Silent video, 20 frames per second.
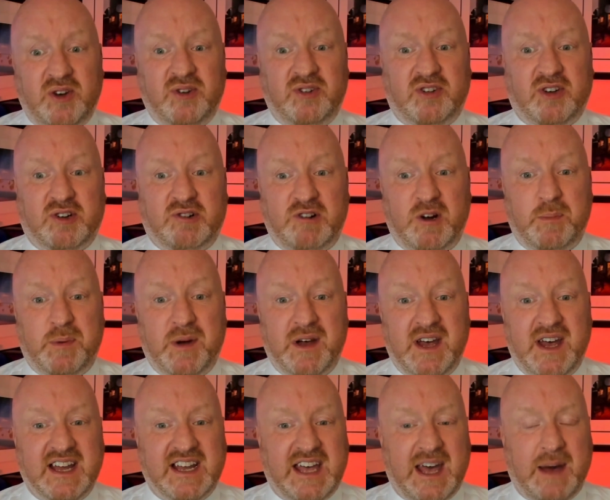Group,
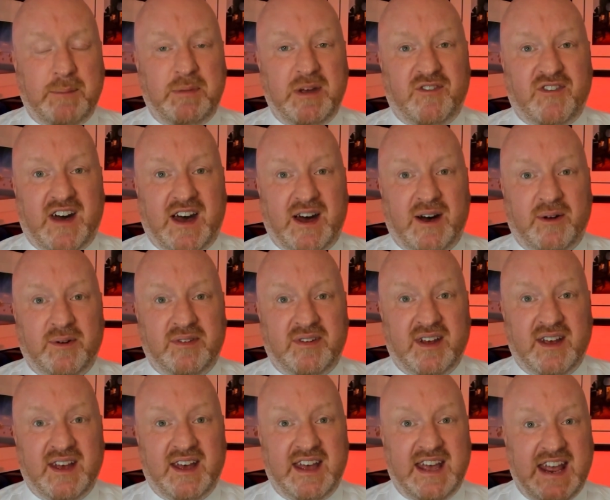can be found
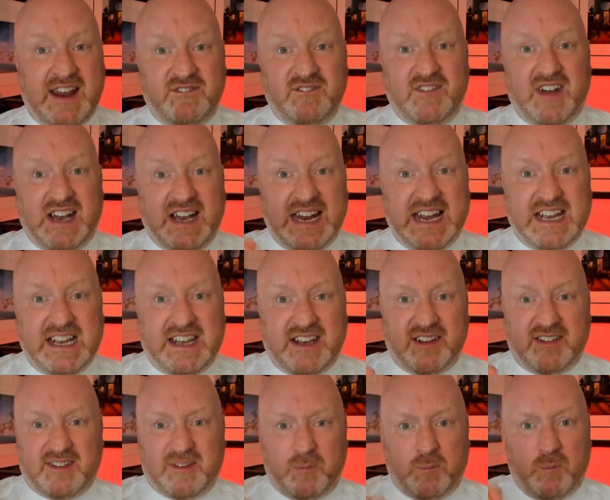in the link
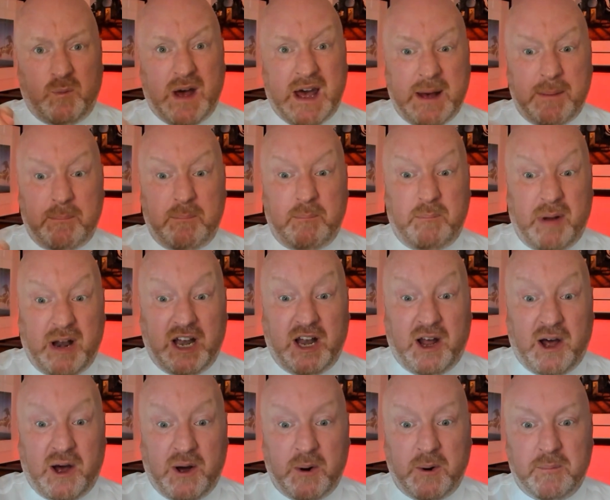somewhere
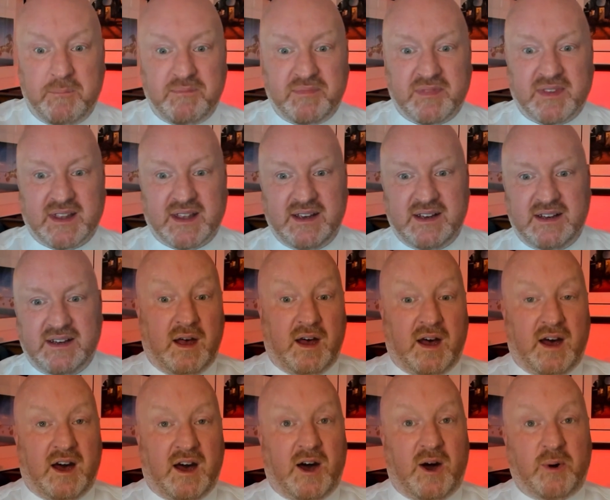below.
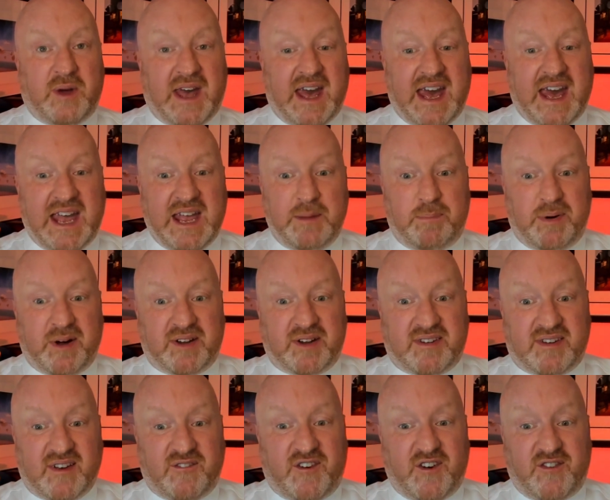Okay,
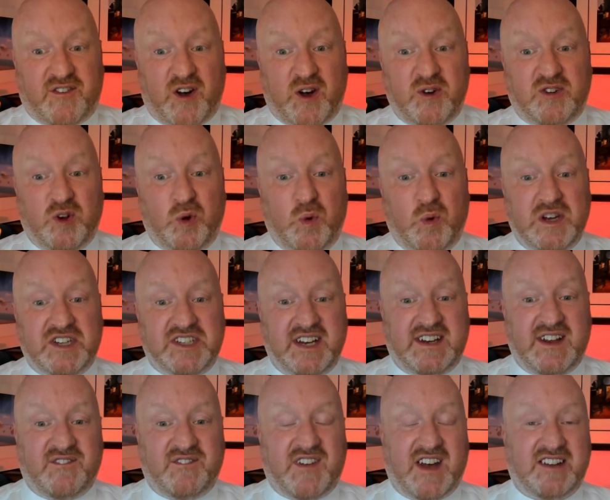but for those who wish to
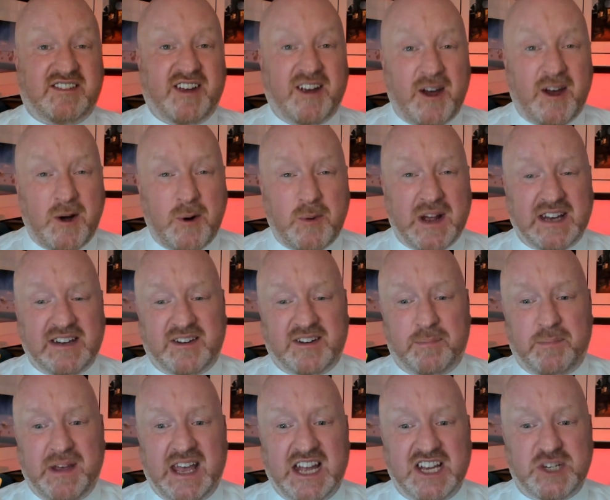dip their toe into
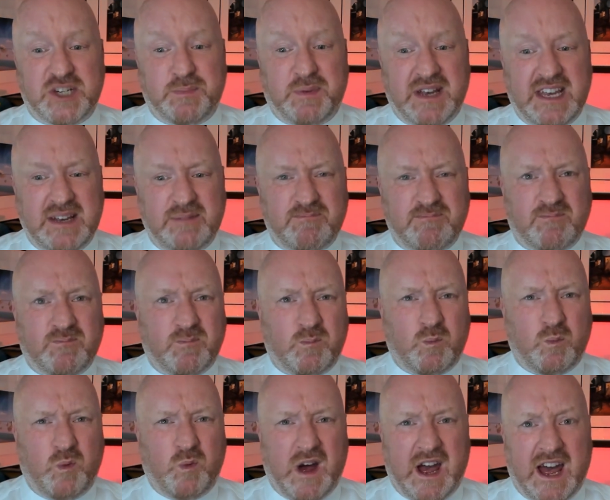PHP,
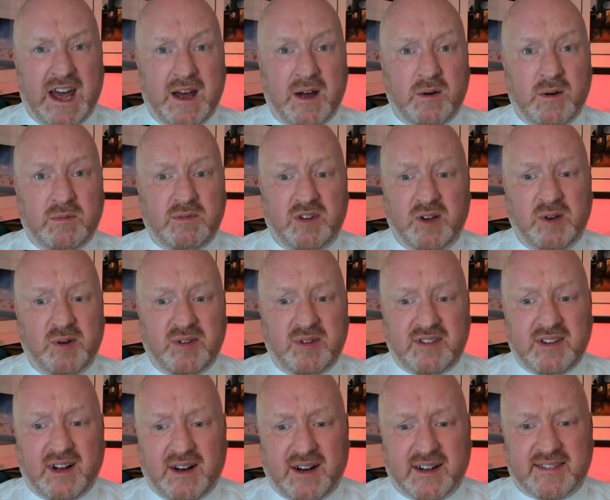where do you
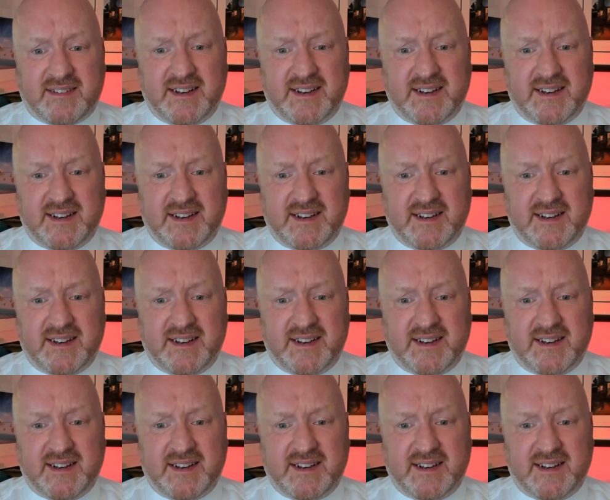start?